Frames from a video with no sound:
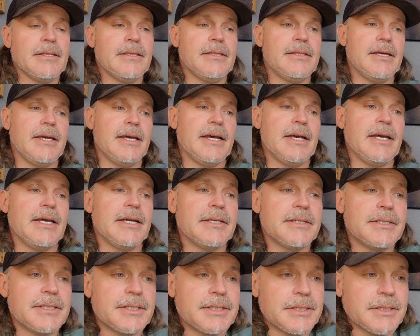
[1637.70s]

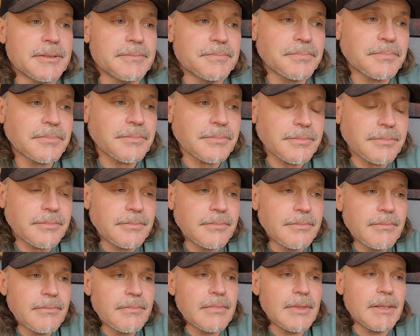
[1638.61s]
that
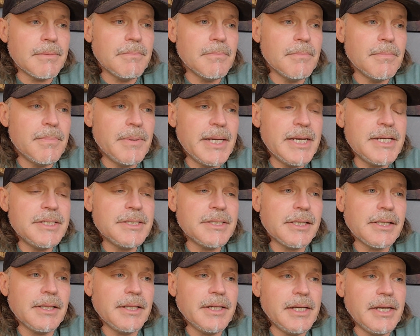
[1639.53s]

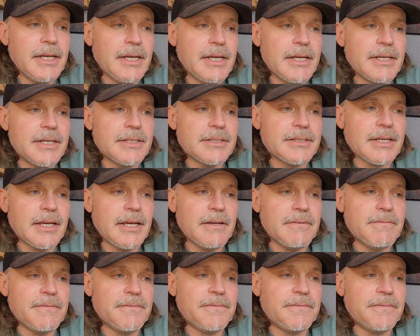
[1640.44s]
basically is a
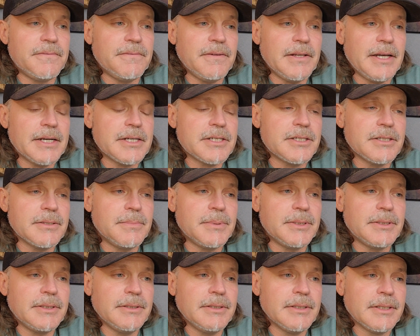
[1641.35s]

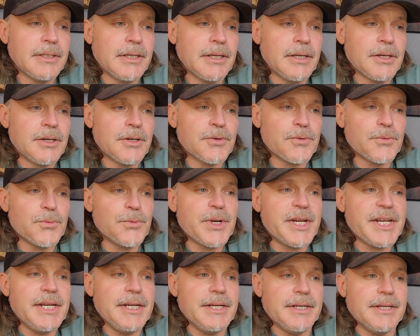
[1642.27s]
flexible
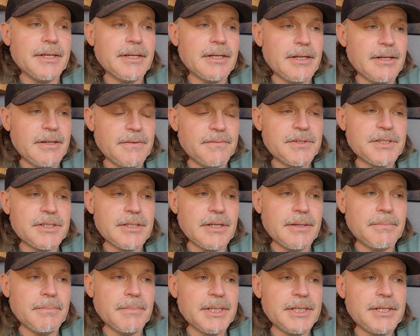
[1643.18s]
reed of
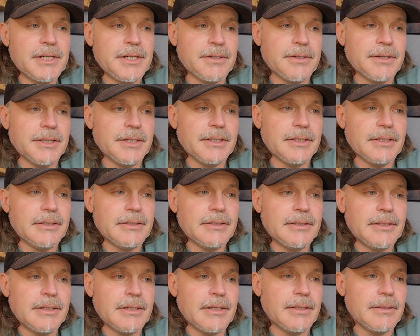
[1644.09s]
some material.
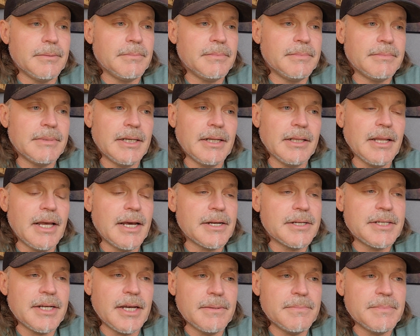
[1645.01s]
A lot
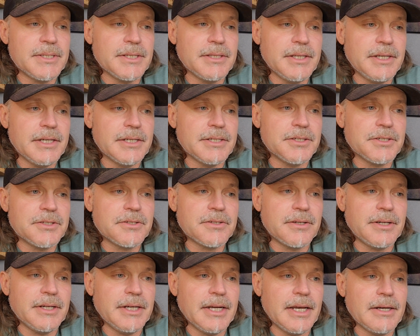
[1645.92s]
of times in the
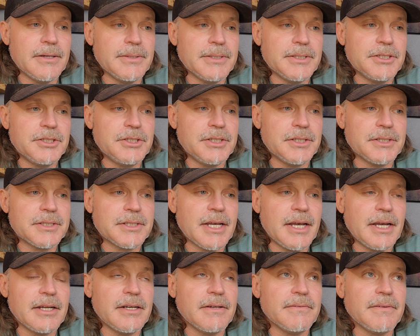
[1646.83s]
industry now, it's just
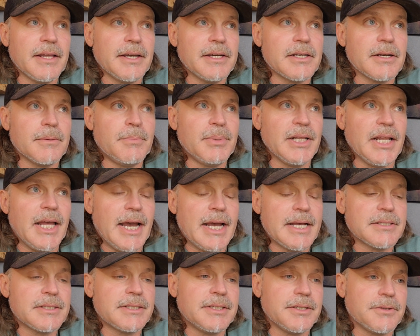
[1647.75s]
kind of like a
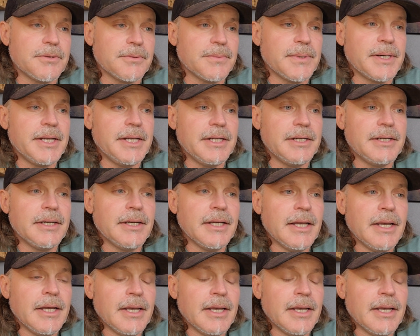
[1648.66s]
plastic reed.